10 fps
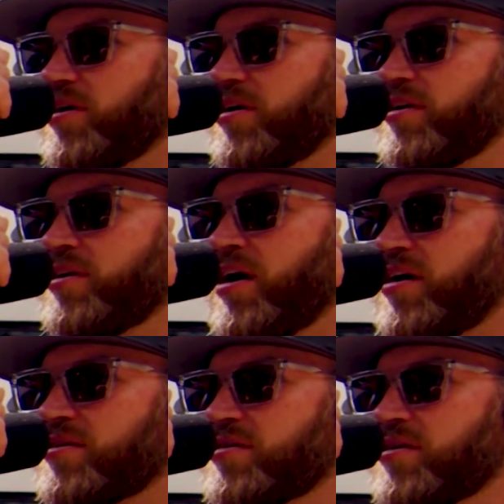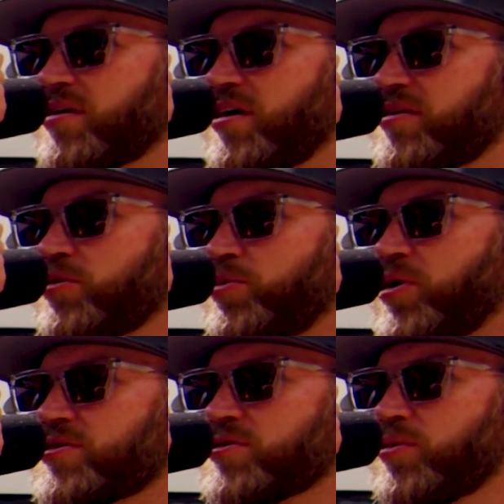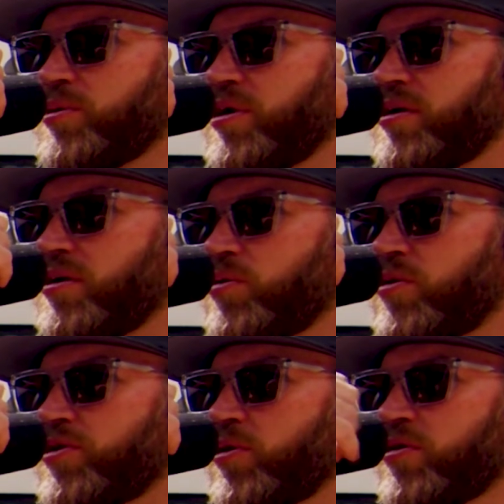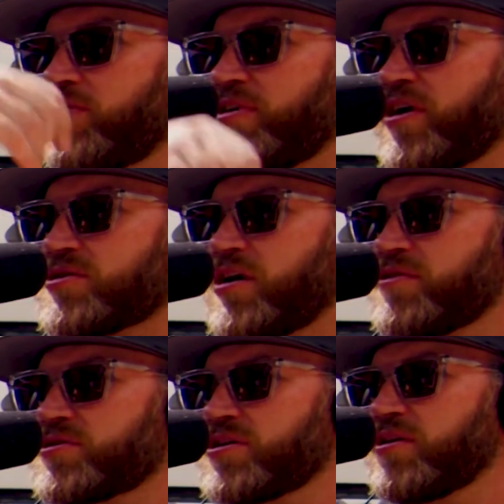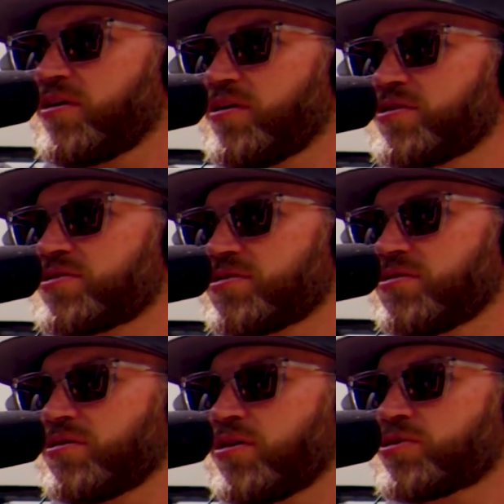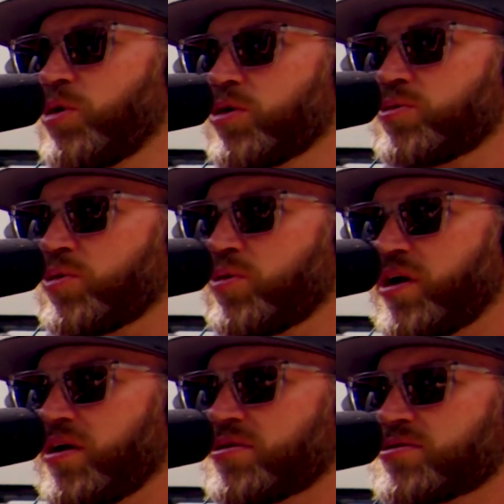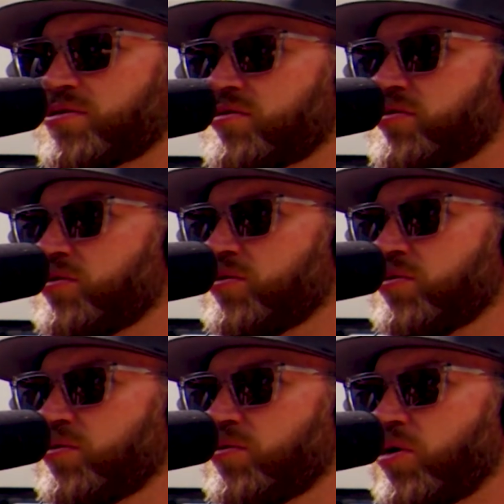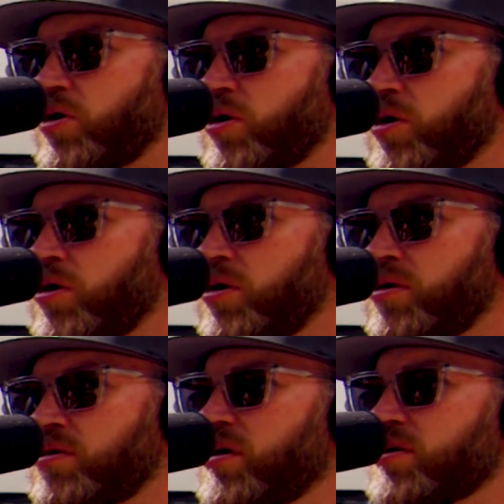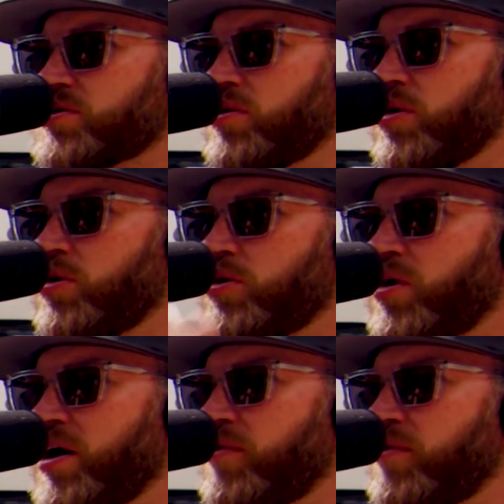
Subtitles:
not to get too personal, but with OnlyFans, obviously there's multiple ways to earn. So you have